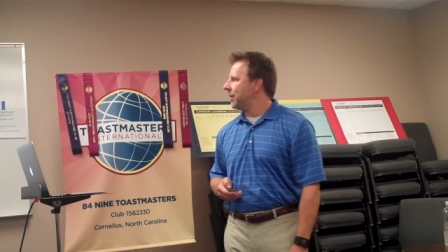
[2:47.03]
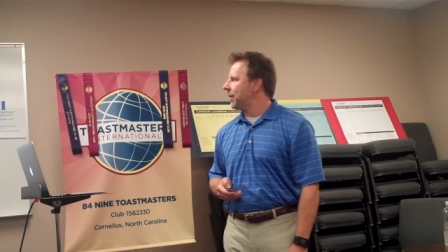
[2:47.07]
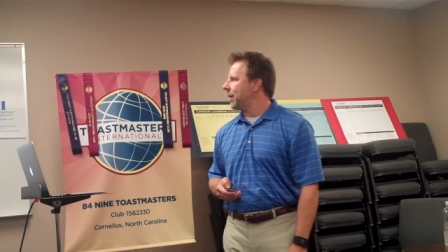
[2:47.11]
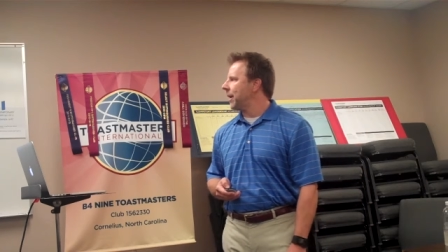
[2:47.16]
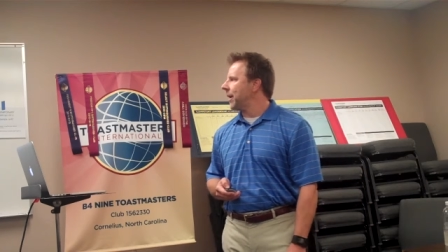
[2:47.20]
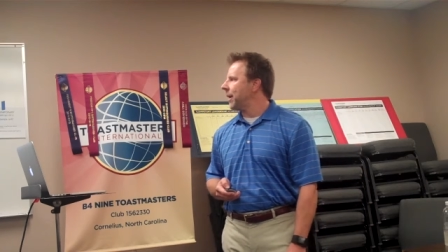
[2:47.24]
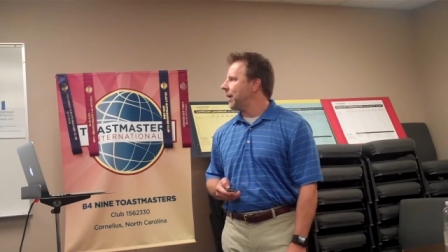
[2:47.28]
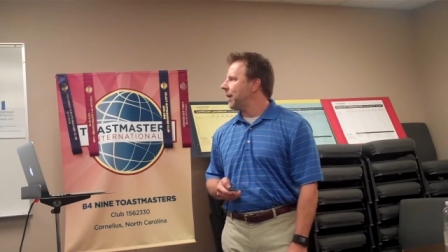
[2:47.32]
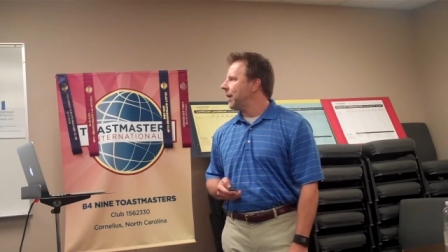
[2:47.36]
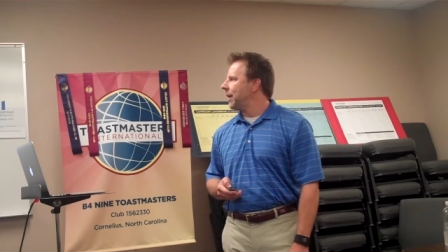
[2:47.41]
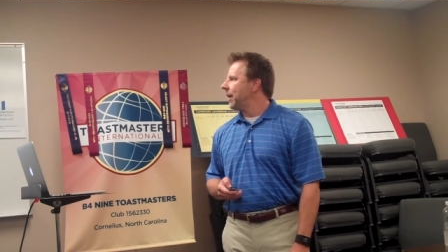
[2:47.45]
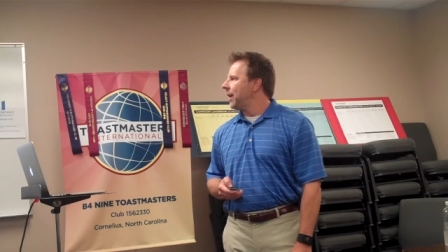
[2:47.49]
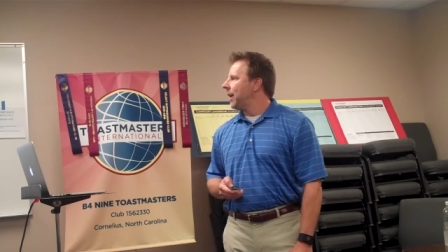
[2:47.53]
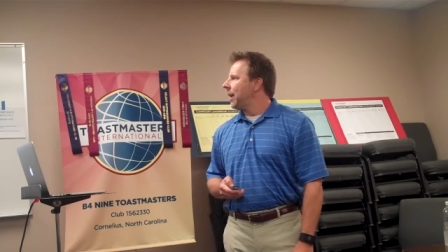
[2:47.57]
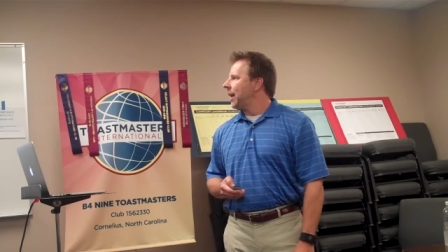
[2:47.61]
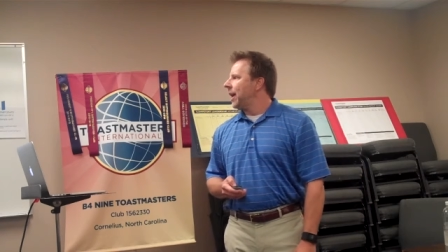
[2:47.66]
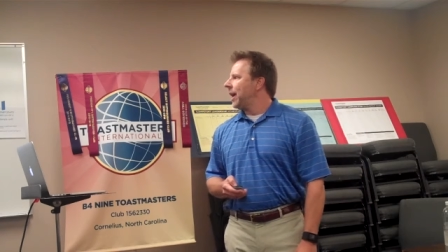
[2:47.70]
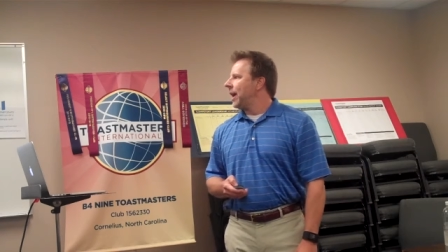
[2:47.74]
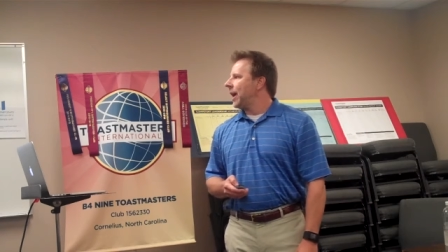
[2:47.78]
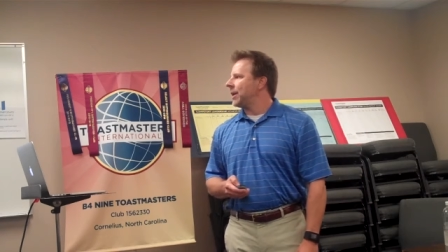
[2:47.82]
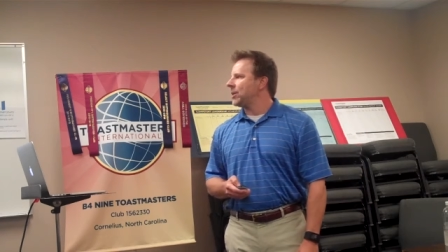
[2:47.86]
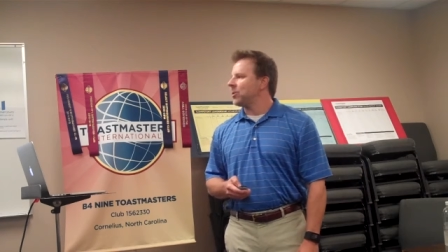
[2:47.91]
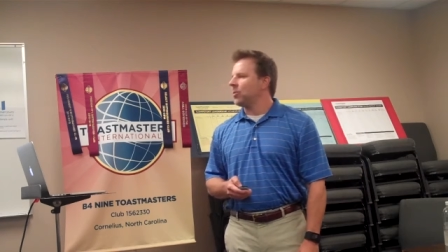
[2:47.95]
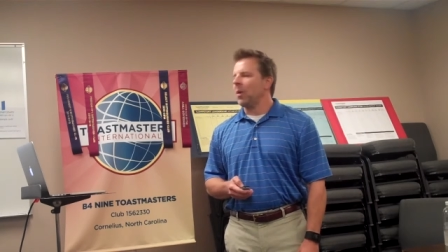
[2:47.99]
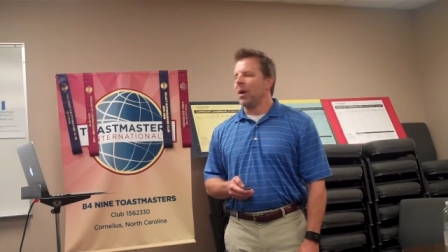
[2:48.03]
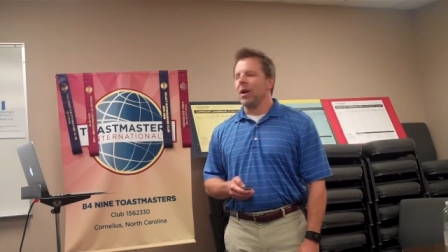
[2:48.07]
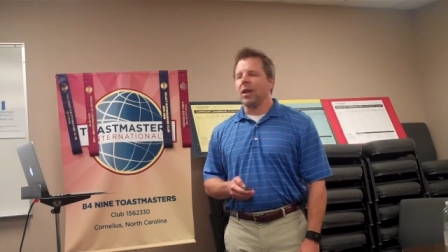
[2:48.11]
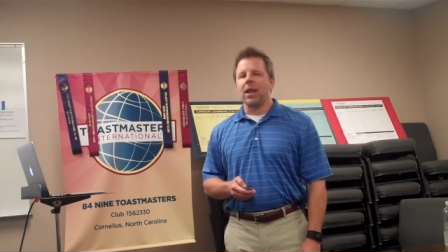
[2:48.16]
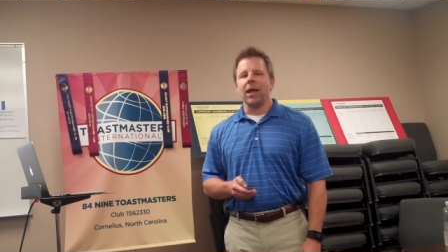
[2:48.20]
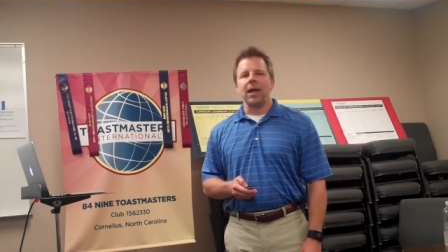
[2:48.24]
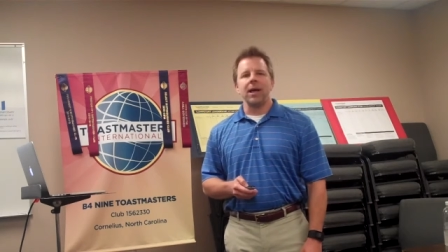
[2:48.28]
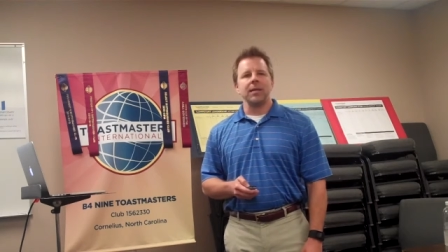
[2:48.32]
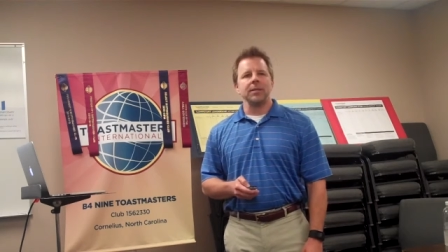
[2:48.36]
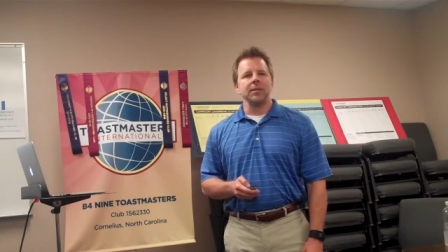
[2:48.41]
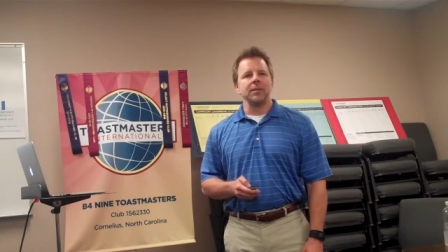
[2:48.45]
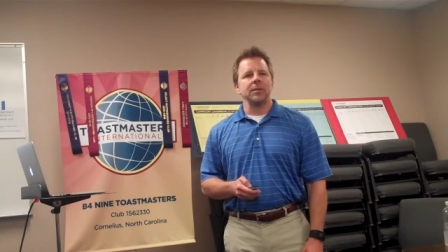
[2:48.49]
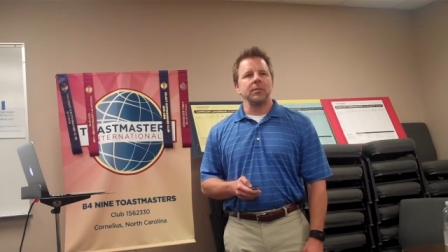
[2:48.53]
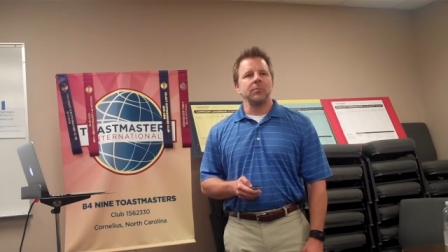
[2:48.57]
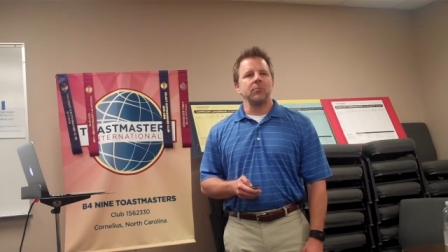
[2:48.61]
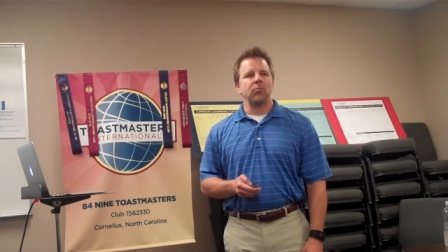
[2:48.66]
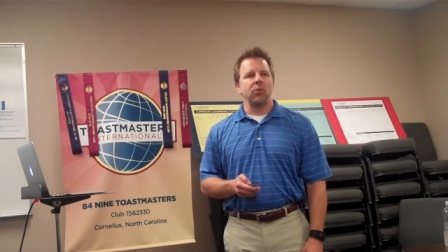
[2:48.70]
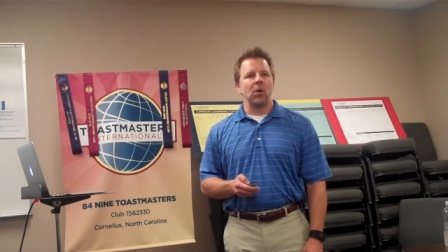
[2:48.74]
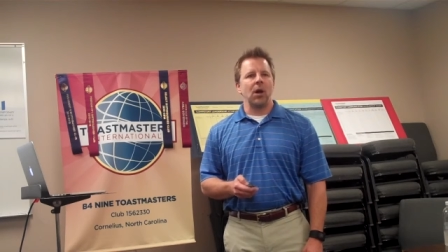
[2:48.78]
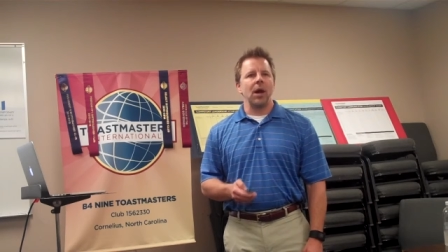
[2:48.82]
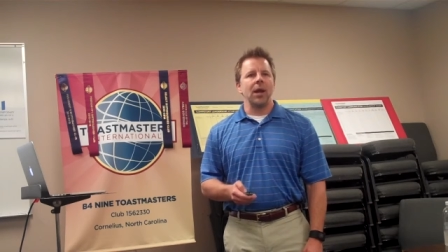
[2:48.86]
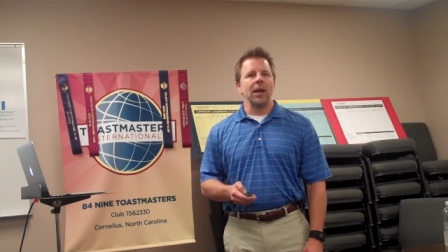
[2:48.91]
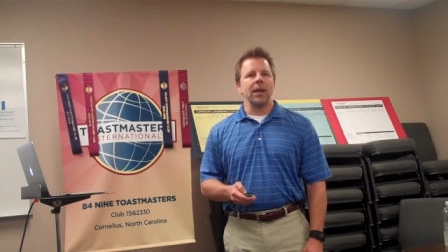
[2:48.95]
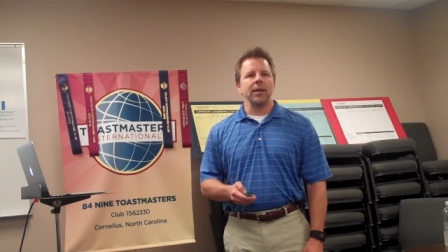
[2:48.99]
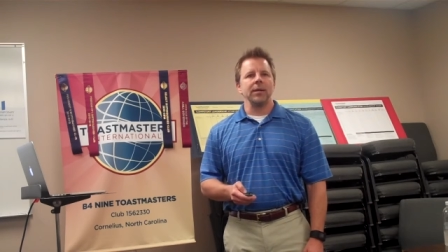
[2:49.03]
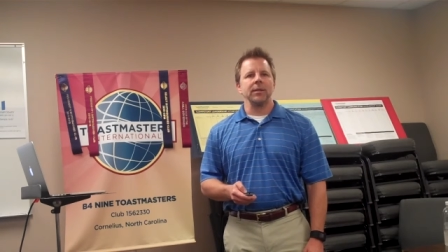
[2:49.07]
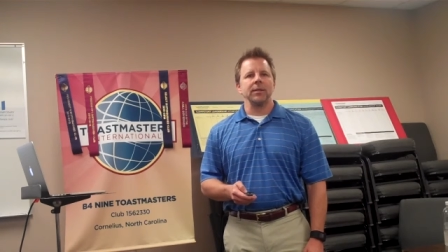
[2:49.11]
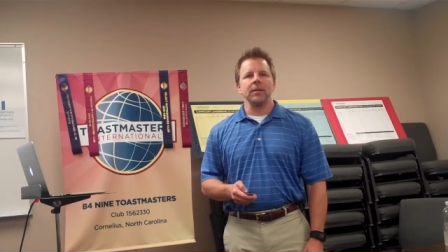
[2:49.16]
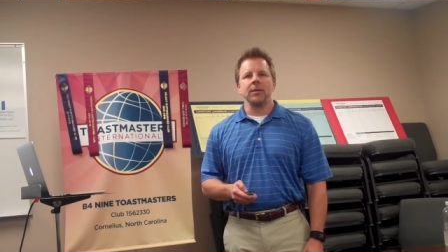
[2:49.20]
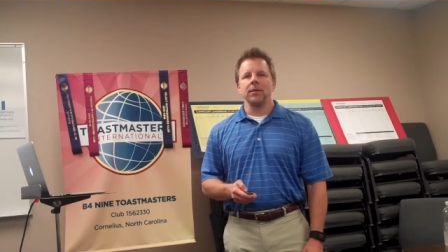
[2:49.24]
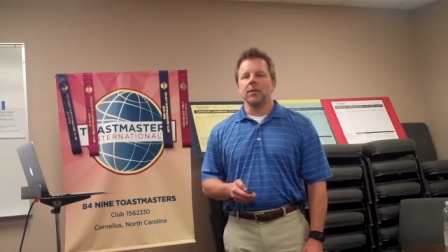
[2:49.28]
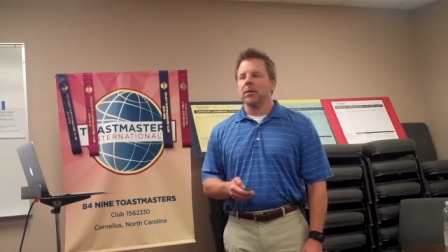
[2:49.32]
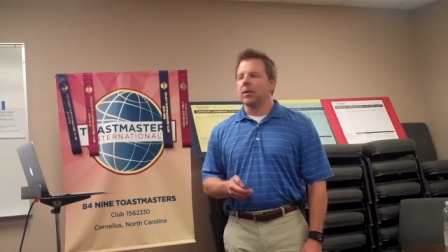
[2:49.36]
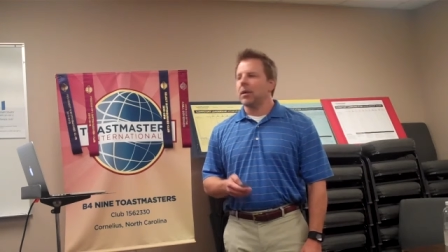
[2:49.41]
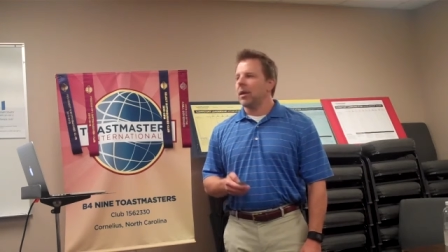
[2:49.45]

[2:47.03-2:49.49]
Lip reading: day, as well as product.